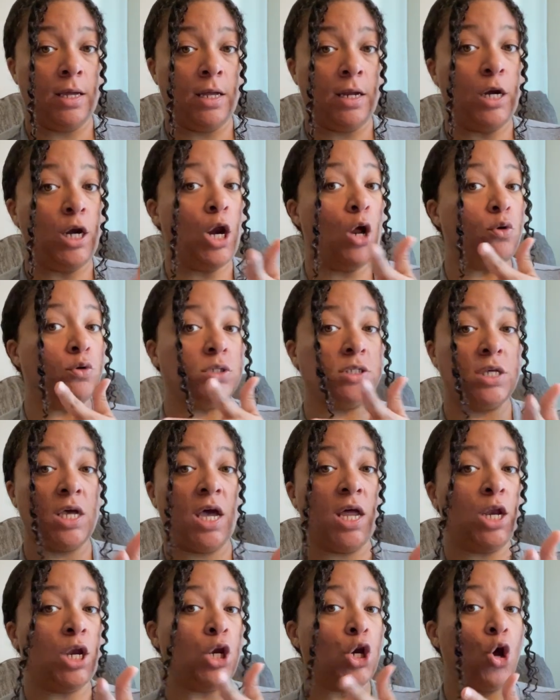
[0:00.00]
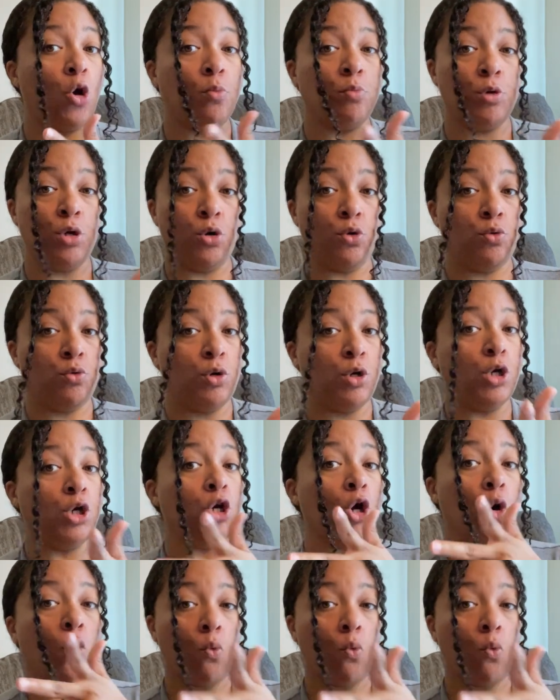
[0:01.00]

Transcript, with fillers: No sun, no moon, no